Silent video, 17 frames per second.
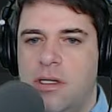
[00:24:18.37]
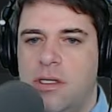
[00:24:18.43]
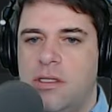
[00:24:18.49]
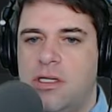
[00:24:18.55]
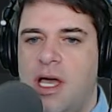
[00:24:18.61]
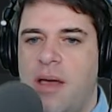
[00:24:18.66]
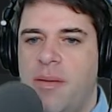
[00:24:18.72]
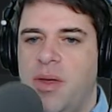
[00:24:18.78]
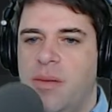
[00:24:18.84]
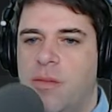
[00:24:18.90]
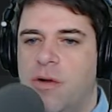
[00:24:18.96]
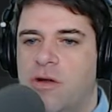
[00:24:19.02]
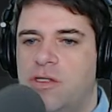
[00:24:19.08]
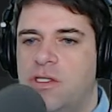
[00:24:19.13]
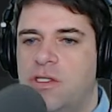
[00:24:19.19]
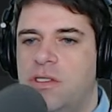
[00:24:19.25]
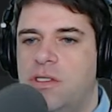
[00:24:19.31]
Timing
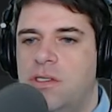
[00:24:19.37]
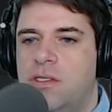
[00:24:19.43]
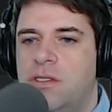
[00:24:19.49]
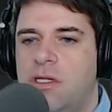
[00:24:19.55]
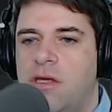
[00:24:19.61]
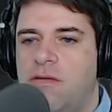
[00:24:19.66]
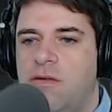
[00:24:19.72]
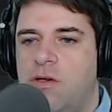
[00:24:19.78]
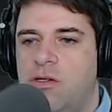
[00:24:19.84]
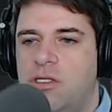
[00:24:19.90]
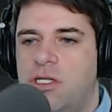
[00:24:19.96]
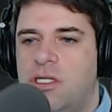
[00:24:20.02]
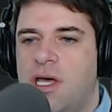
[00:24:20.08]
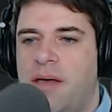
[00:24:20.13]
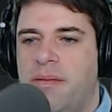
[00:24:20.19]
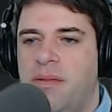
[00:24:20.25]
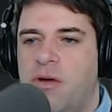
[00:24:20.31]
margins. They reduce the
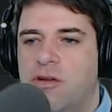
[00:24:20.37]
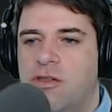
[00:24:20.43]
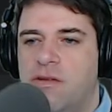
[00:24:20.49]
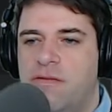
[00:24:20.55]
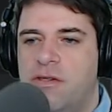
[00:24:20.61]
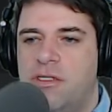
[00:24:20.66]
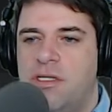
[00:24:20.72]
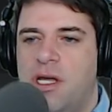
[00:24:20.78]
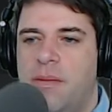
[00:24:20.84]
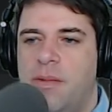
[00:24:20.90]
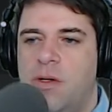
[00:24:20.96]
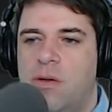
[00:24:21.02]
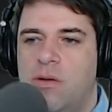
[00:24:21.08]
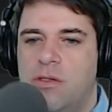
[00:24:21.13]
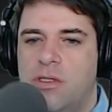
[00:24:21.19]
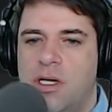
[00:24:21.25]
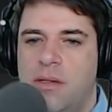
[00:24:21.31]
timing margin for setup and
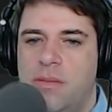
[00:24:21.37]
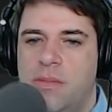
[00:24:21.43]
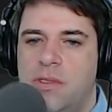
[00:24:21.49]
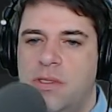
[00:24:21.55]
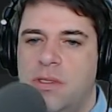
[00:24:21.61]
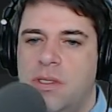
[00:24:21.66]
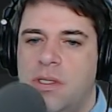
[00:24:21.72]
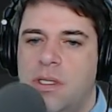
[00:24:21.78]
hold times.